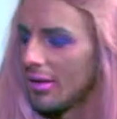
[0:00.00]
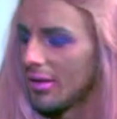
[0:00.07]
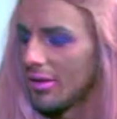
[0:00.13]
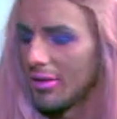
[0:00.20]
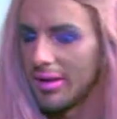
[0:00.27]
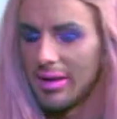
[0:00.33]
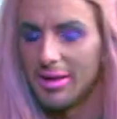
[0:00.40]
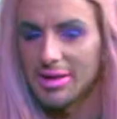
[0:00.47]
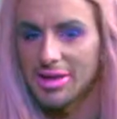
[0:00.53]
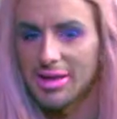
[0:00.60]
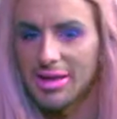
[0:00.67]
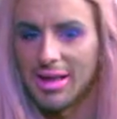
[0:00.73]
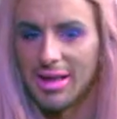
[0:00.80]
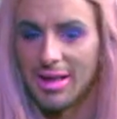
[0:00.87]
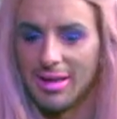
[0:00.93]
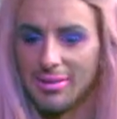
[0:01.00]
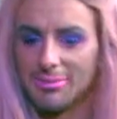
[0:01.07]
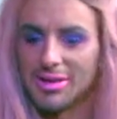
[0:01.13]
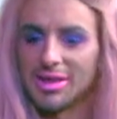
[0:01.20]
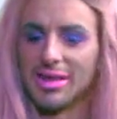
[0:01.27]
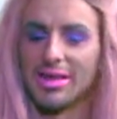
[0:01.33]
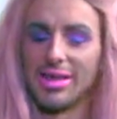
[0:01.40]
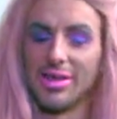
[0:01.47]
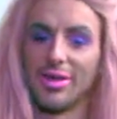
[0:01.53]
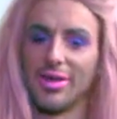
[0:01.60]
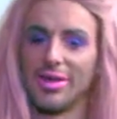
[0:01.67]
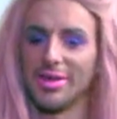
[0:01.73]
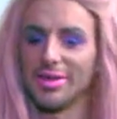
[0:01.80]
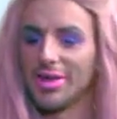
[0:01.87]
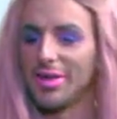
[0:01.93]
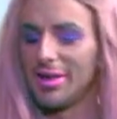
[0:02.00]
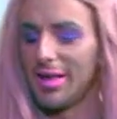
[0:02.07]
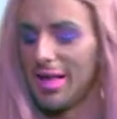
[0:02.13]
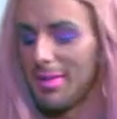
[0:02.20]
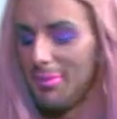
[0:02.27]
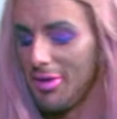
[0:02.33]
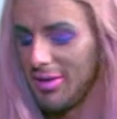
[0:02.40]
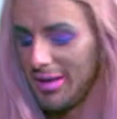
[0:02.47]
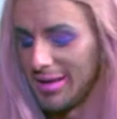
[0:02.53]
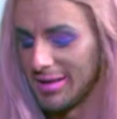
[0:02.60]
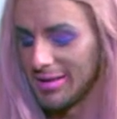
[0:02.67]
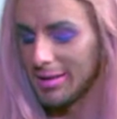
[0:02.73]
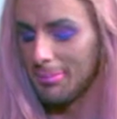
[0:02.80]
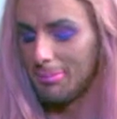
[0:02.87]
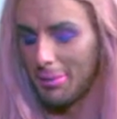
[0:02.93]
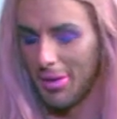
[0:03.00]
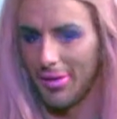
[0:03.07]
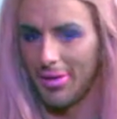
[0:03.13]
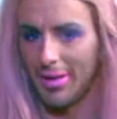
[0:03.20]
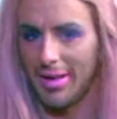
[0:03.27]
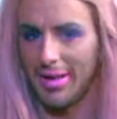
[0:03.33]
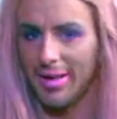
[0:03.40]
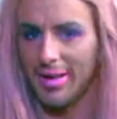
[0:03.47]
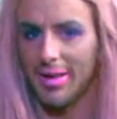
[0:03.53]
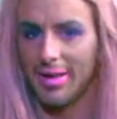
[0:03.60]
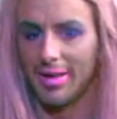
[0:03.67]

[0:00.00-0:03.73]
Oh, here she comes. She hears her name. Her ears are burning.